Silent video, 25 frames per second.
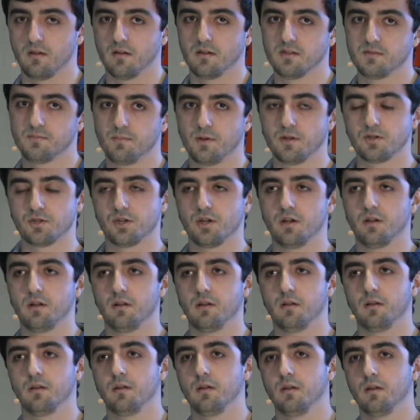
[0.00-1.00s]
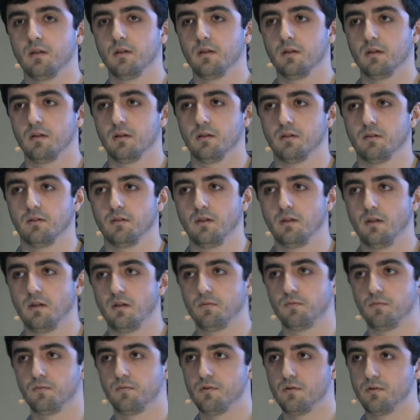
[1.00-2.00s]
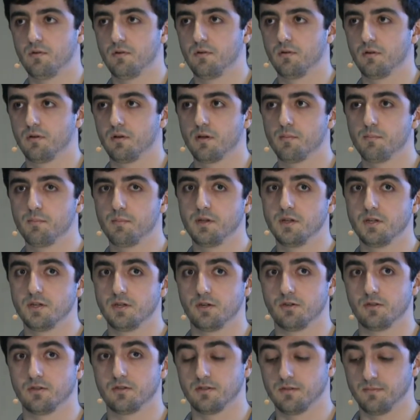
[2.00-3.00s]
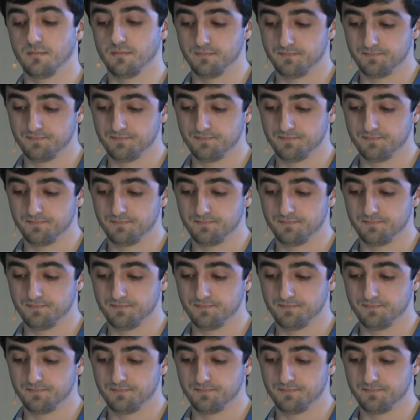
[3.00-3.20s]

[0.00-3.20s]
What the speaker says: especially needed for competitions.